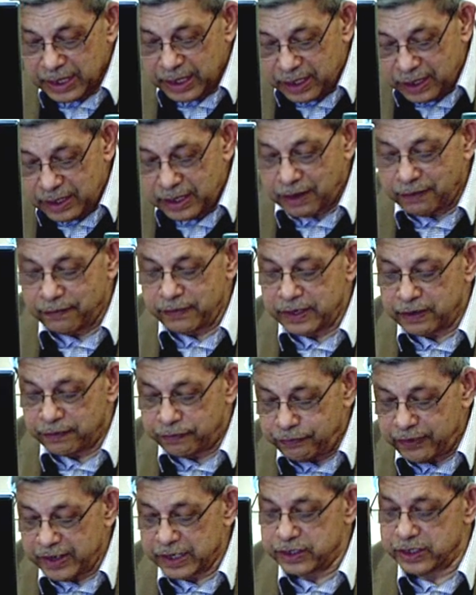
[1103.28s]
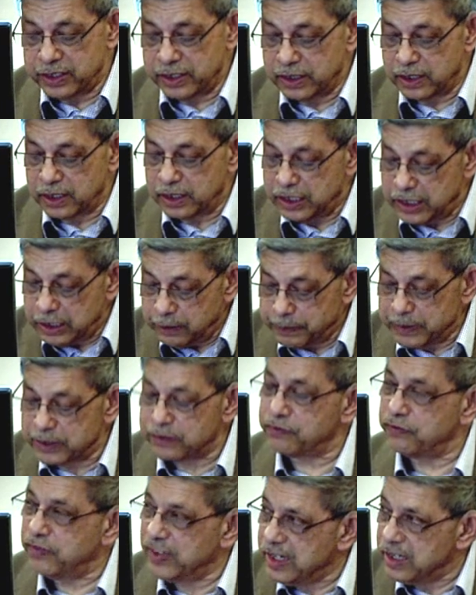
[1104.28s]
love and affection and the
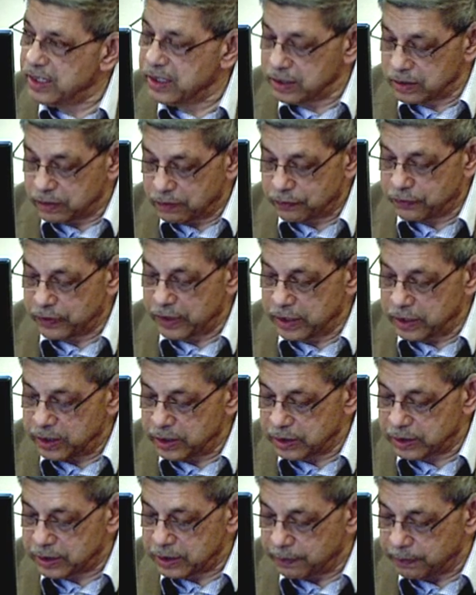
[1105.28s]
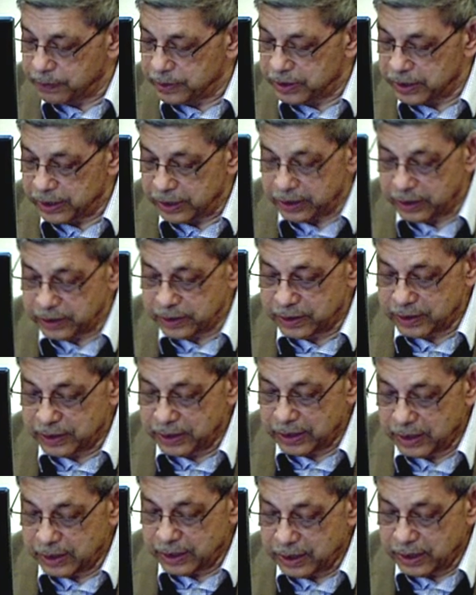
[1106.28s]
deepest feelings of religious sympathies.
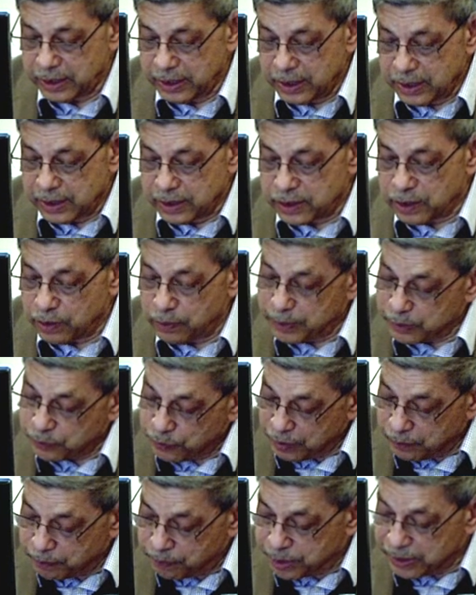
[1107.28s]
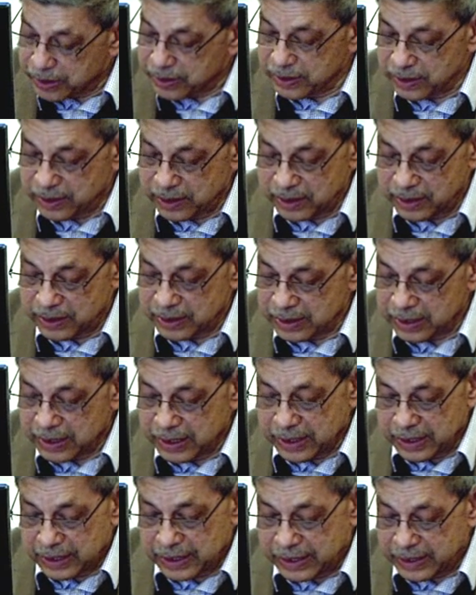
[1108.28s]
So between Britain
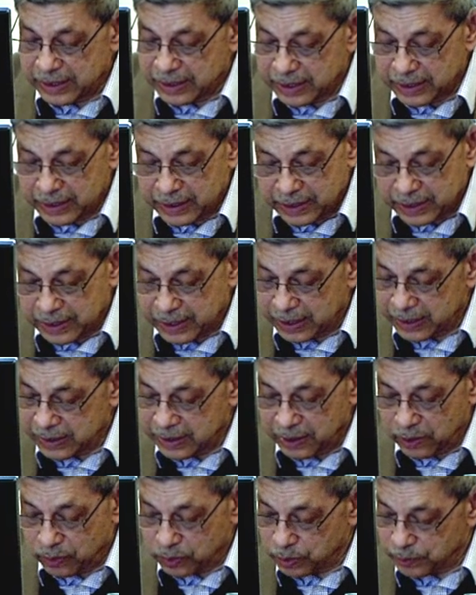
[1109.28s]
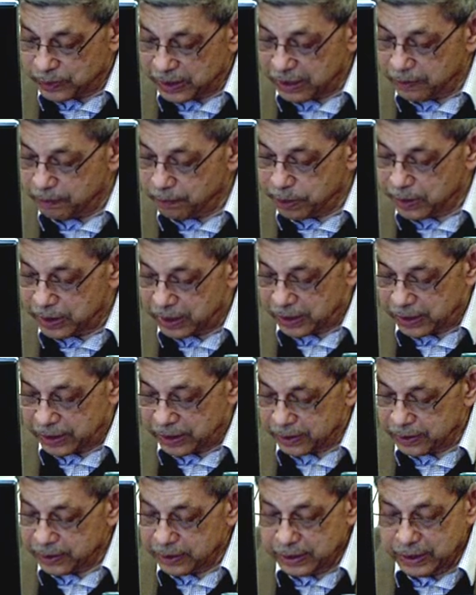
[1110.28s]
and the Ottoman
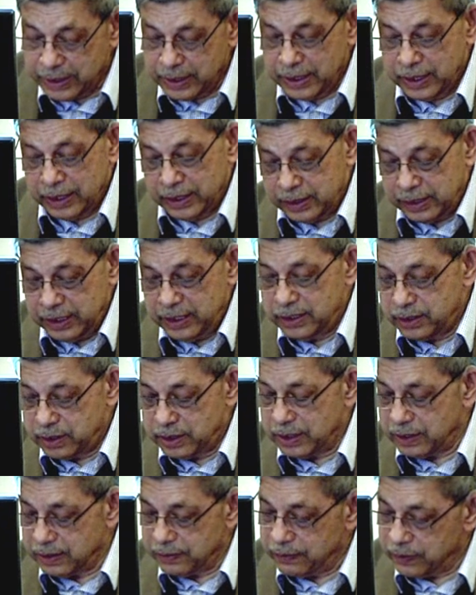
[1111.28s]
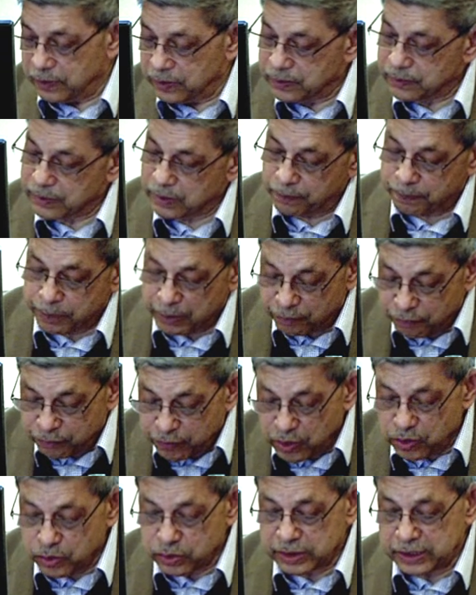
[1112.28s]
Empire, these
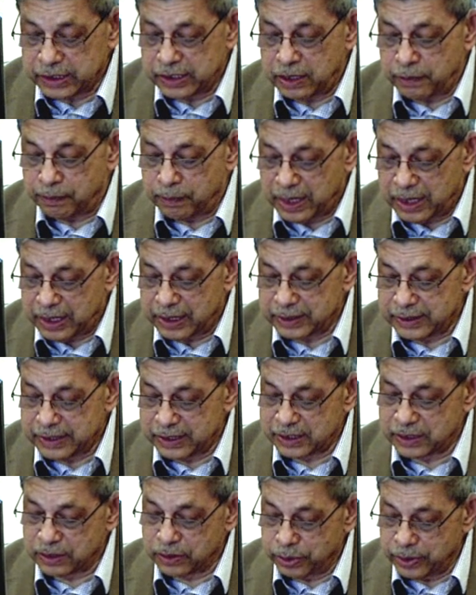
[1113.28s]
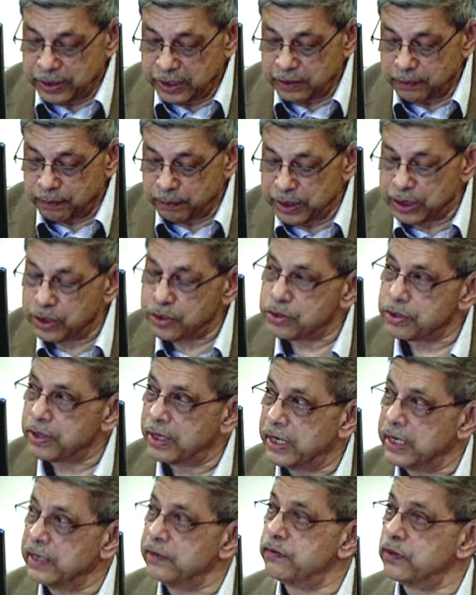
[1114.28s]
provoked the demand that Quilliam be
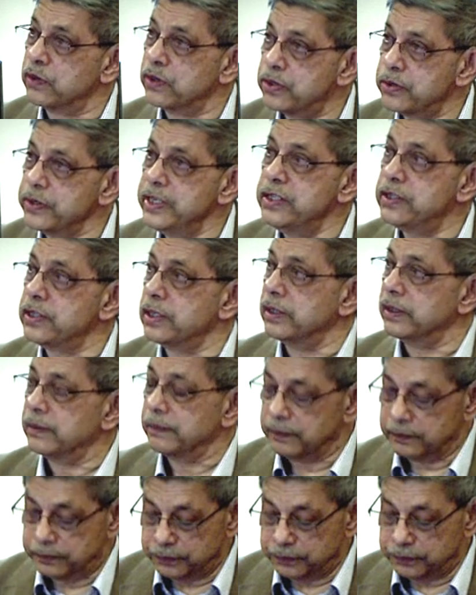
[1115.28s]
tried for treason.